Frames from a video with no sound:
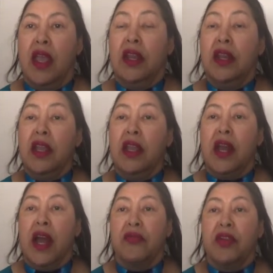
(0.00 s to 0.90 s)
Indeed,
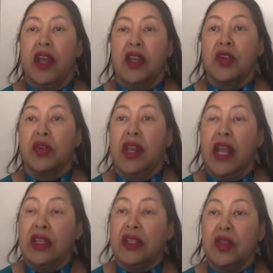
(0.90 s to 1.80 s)
Africa is
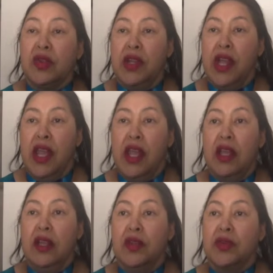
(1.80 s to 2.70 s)
connected today
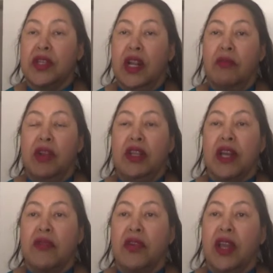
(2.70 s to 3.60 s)
to celebrate
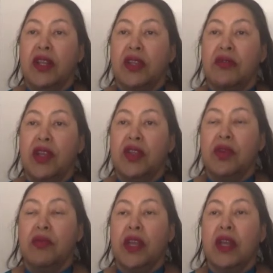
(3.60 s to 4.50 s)
Africa
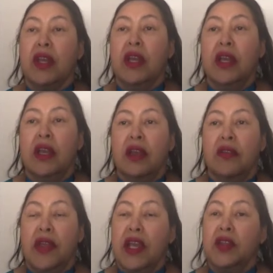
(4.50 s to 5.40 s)
Integration Week,
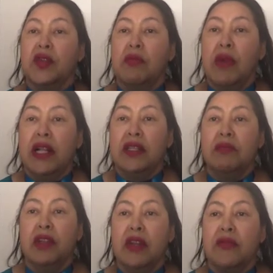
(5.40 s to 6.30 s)
thanks to
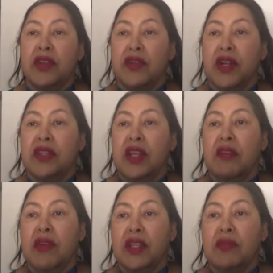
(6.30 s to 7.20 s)
multiple infrastructure
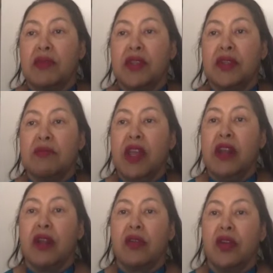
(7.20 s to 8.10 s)
investments
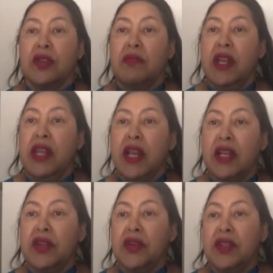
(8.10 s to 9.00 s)
made across many
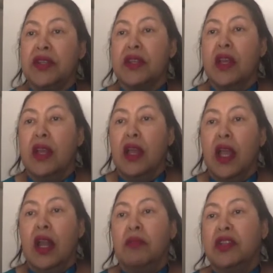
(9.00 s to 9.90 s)
countries,
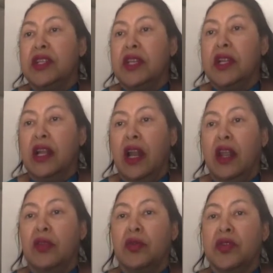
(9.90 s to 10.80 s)
and
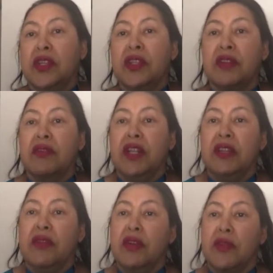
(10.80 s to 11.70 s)
particularly those
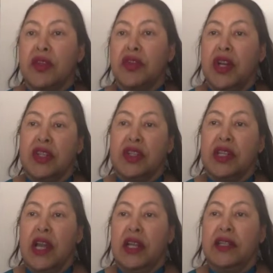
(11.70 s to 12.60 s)
integrative infrastructures
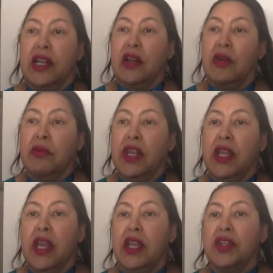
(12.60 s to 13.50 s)
like
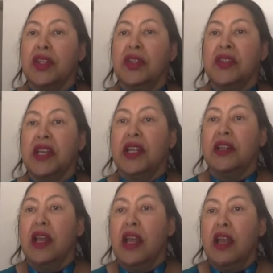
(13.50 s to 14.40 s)
telecommunications
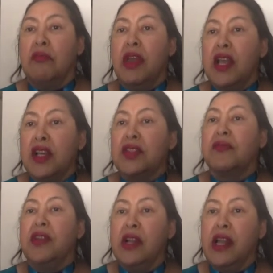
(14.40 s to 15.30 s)
that make us
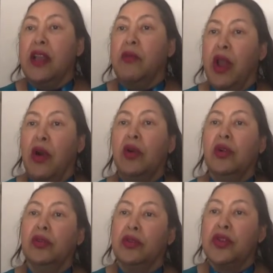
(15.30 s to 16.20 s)
feel like we are
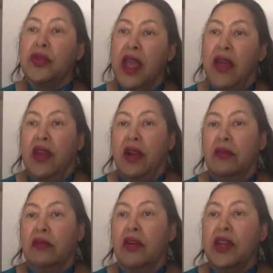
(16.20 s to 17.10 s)
all together,
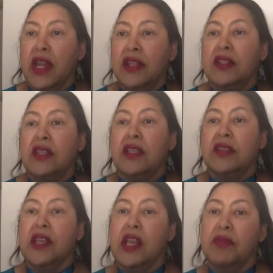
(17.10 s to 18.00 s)
connected in the
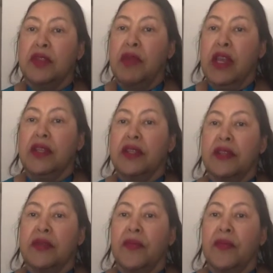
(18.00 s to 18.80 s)
same space.